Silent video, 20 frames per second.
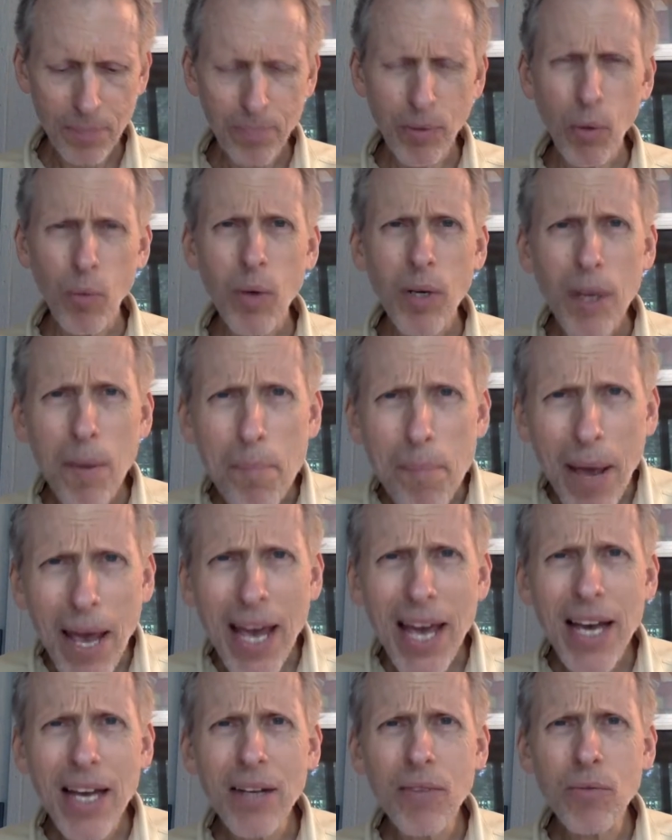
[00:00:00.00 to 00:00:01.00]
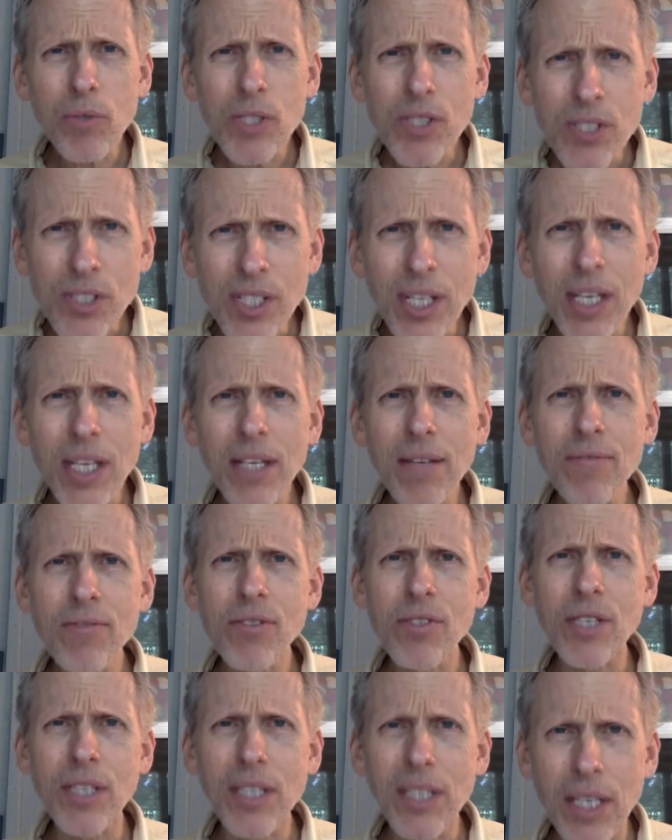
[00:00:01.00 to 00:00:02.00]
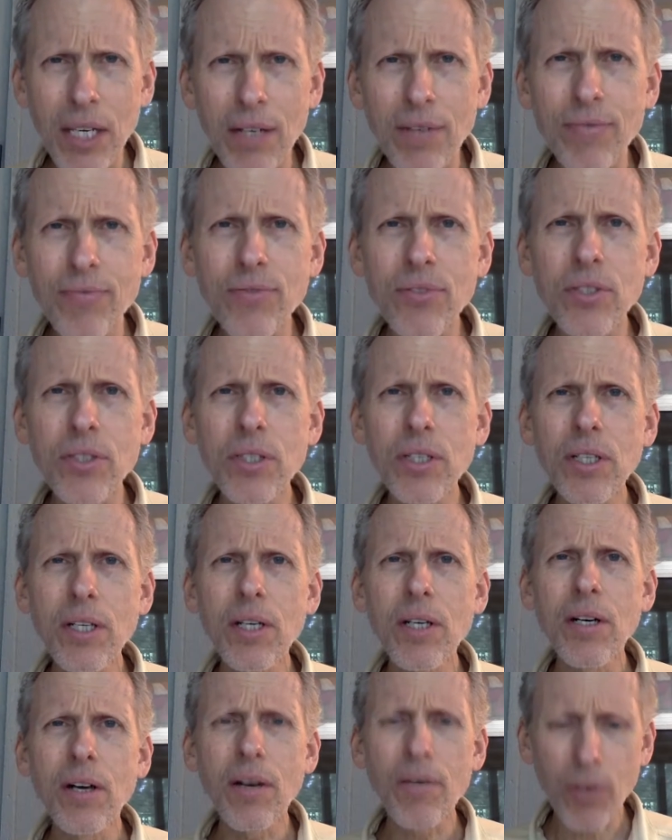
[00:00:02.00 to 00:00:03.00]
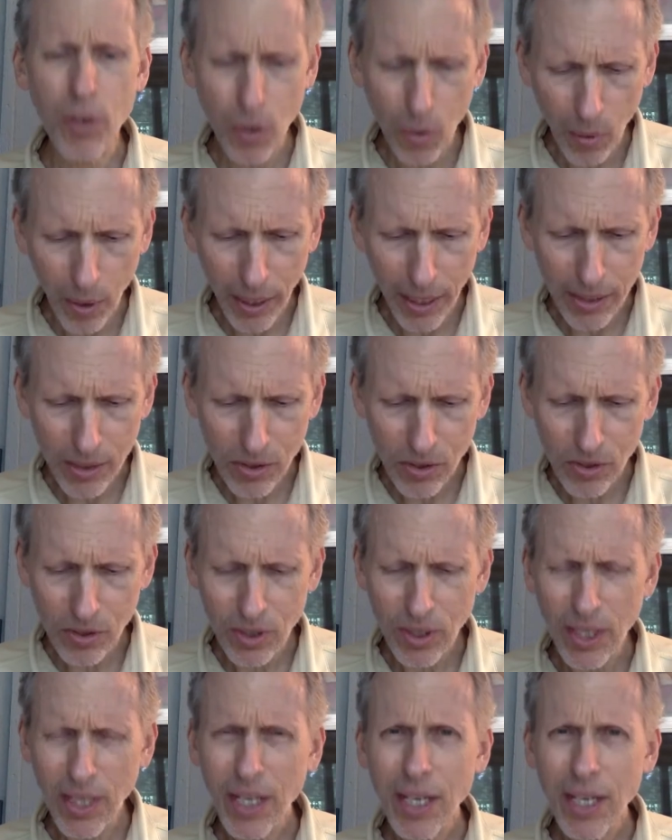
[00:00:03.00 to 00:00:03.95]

But when a man receives the gift of a quest,